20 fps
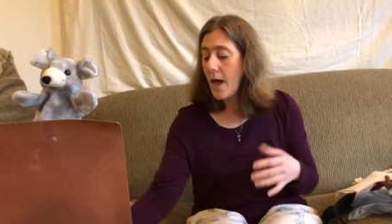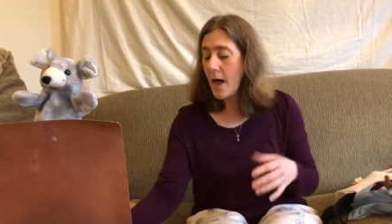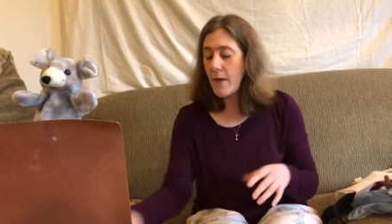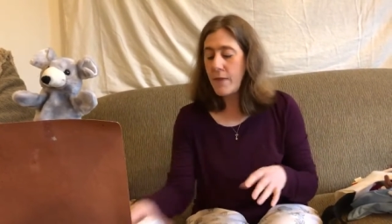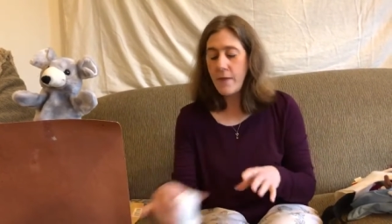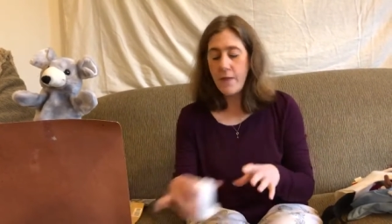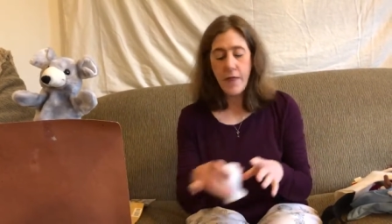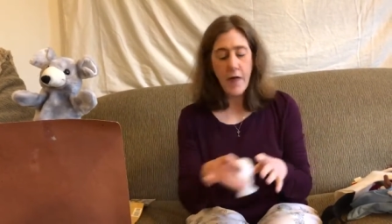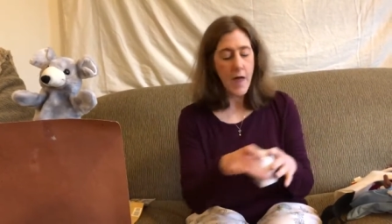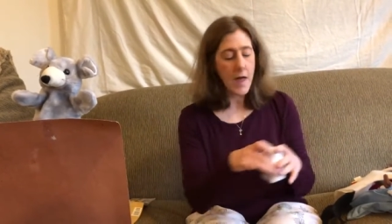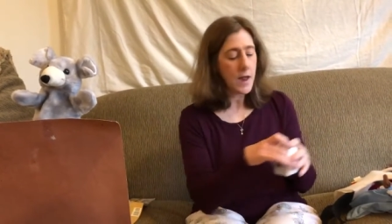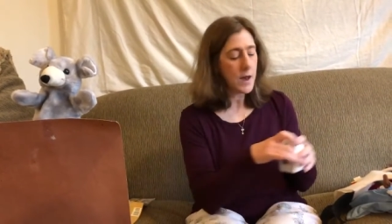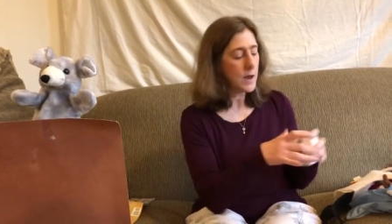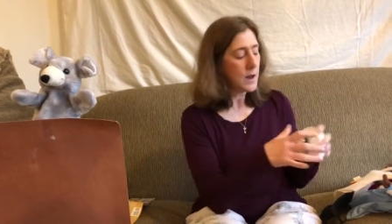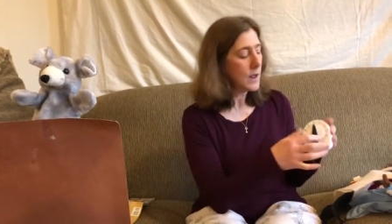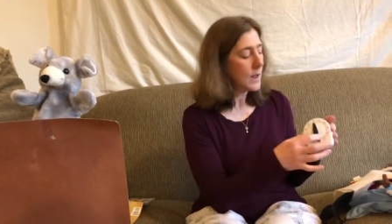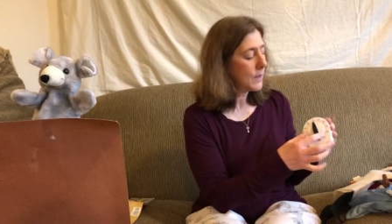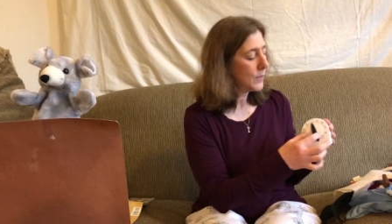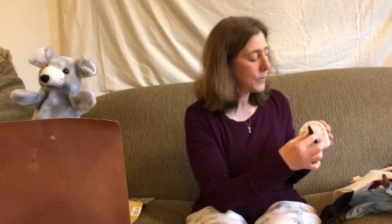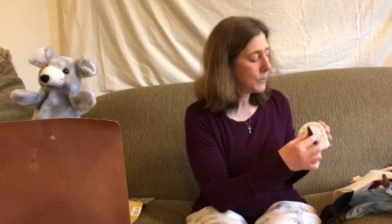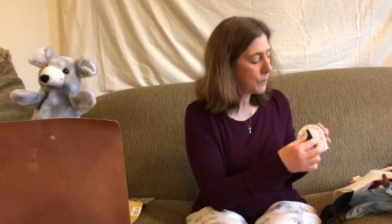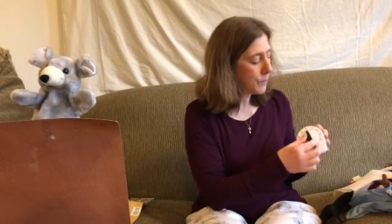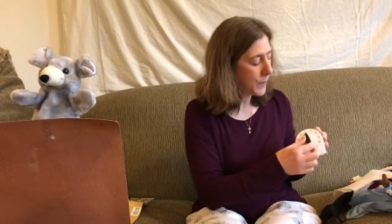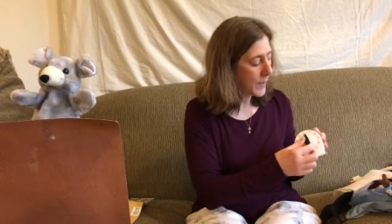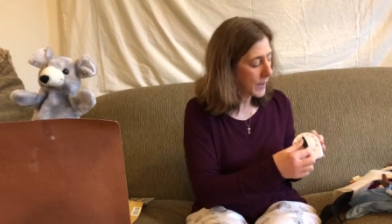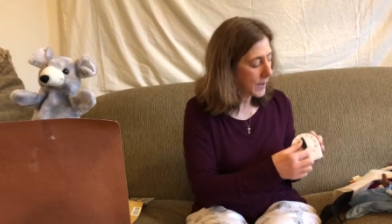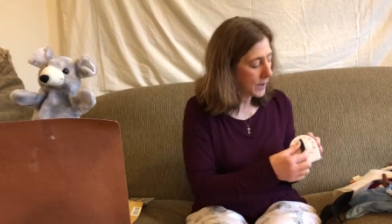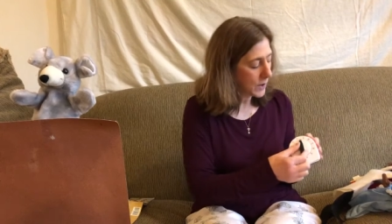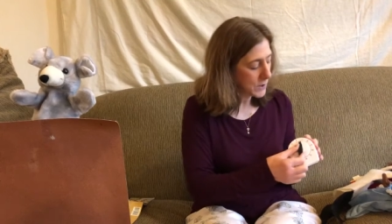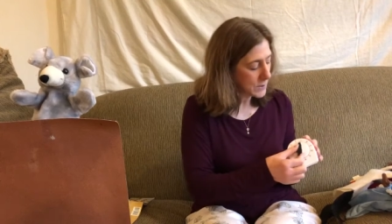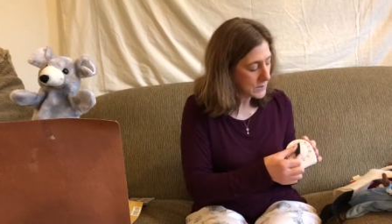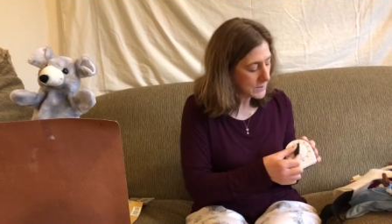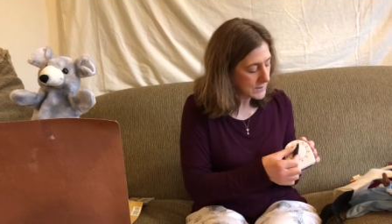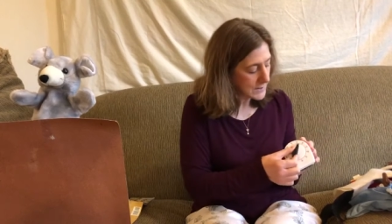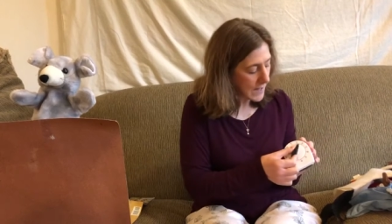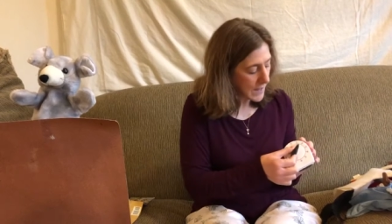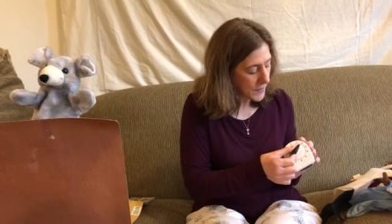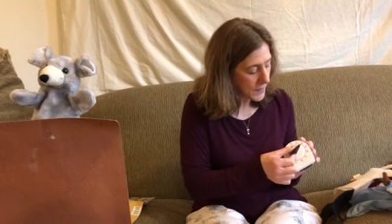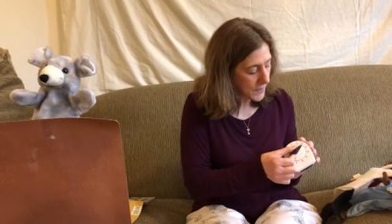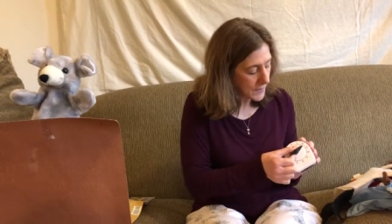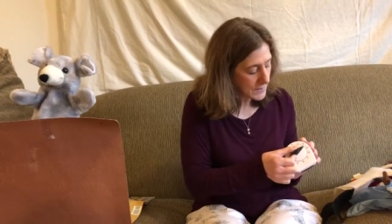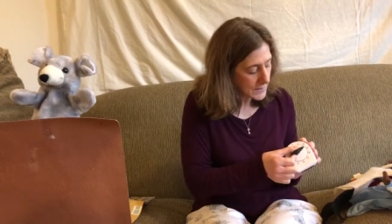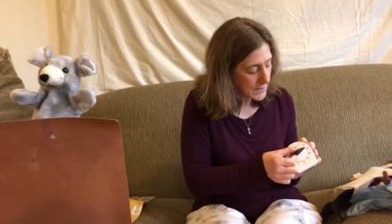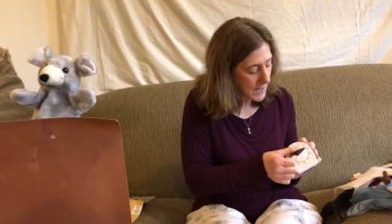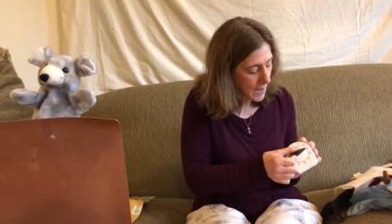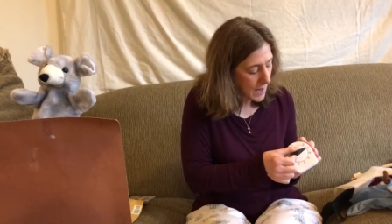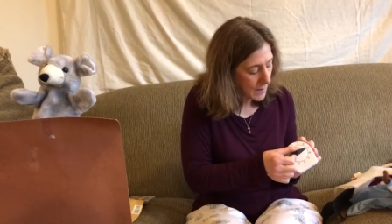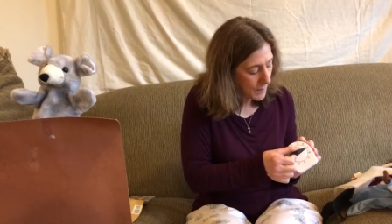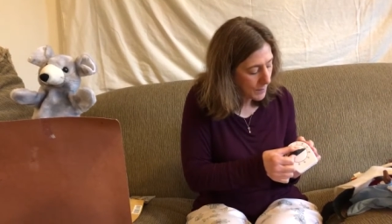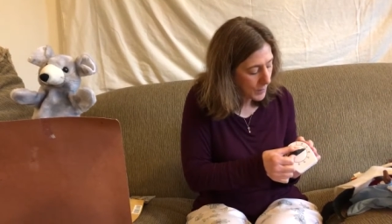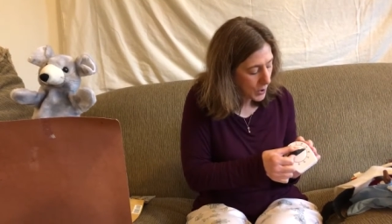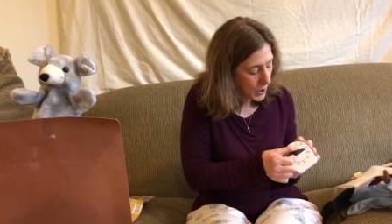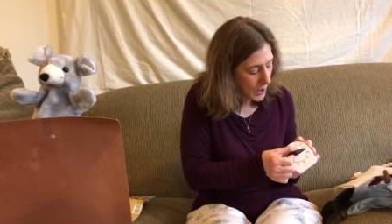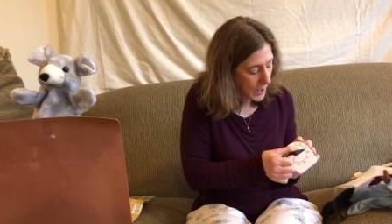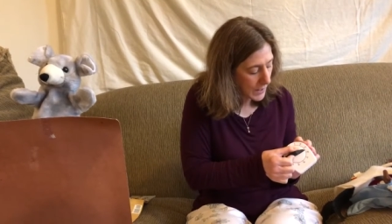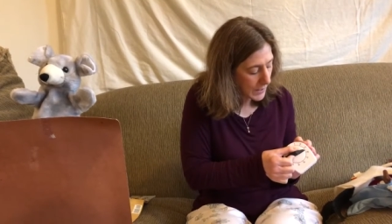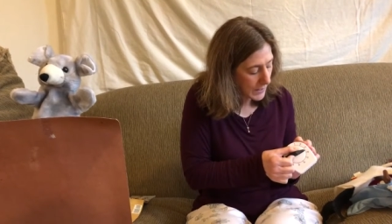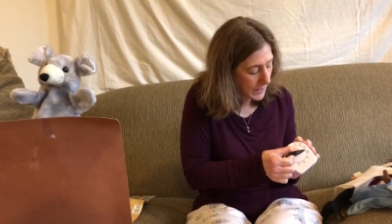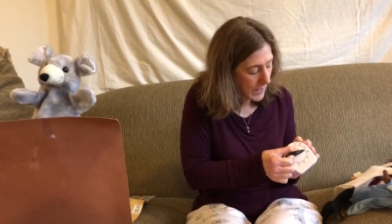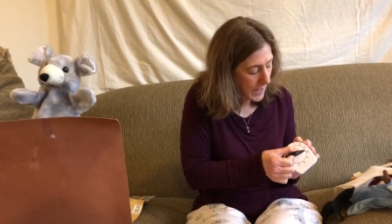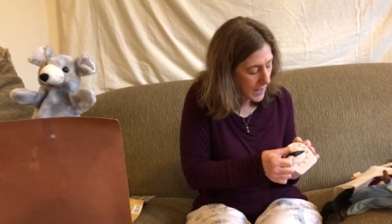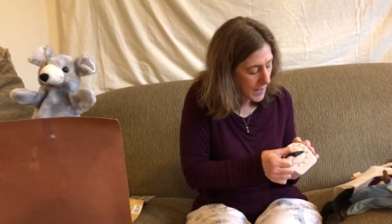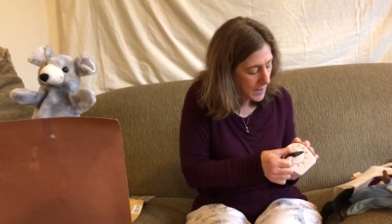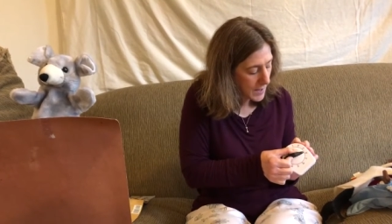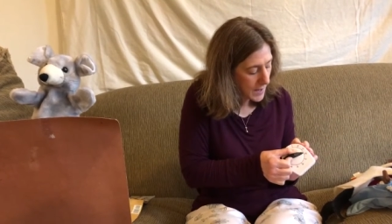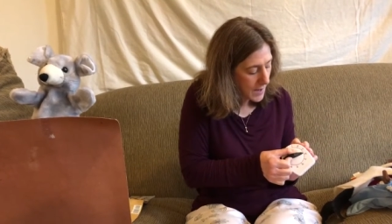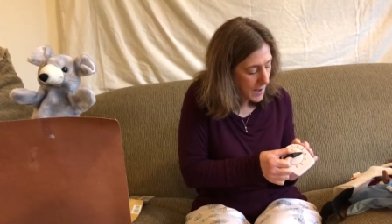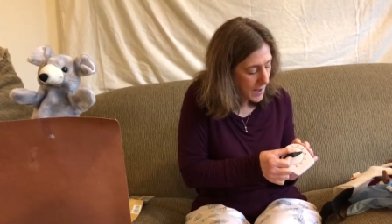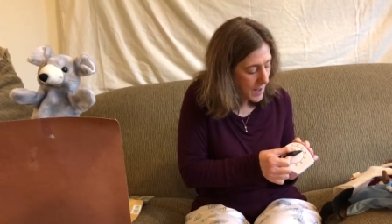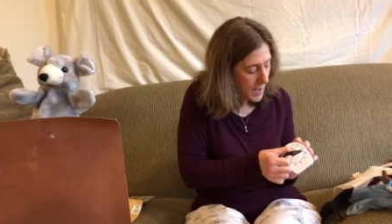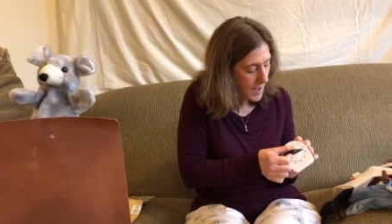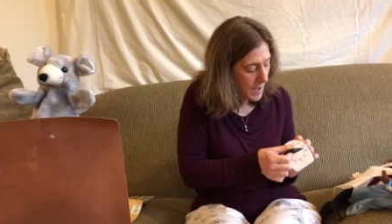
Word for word: And then the baker set the timer again